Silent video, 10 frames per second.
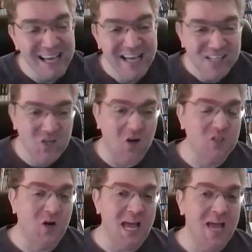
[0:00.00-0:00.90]
Jar
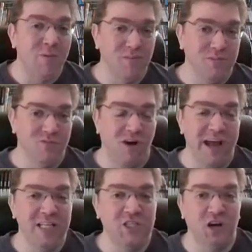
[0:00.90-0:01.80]
Jar Abrams,
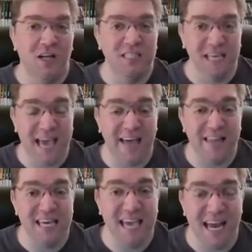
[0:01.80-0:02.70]
Rian Johnson,
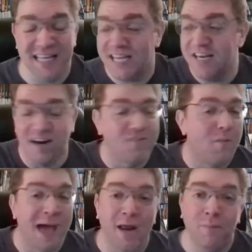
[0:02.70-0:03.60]
Kathleen Kennedy, none of them
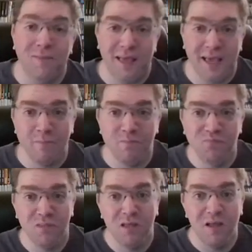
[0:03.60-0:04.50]
had a plan.
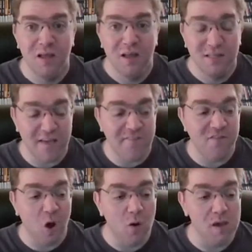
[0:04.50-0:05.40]
Dave
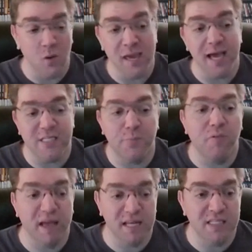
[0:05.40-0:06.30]
Filoni, he has a
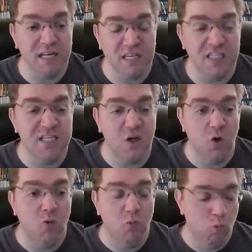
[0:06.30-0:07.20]
plan. He's going to
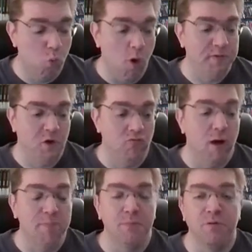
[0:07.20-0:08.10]
steal, warp,
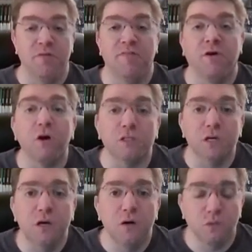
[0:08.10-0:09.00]
corrupt, and pervert
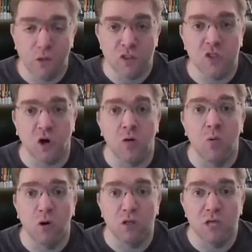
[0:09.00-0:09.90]
real Star
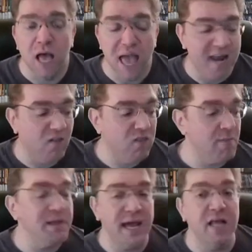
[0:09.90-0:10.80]
Wars and
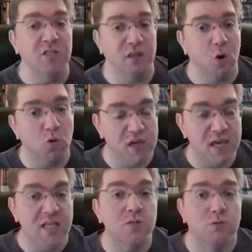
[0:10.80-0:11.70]
eliminate it so that only
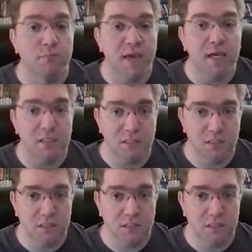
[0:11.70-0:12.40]
his remains.